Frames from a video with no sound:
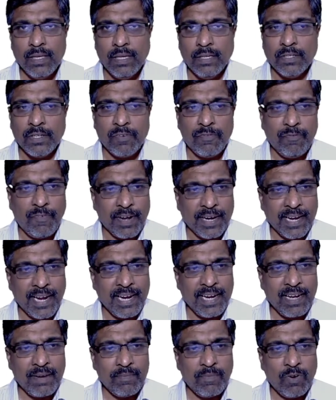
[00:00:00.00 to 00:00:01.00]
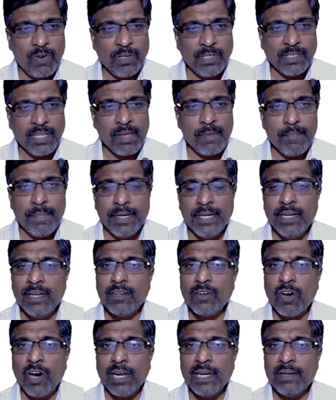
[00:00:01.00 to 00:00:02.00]
Now forget about the middle
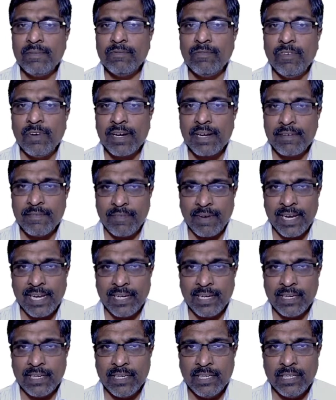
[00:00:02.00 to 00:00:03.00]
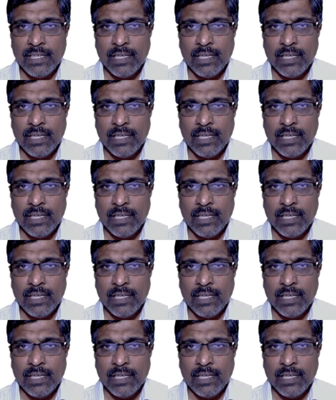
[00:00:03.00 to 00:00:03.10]
column for a while.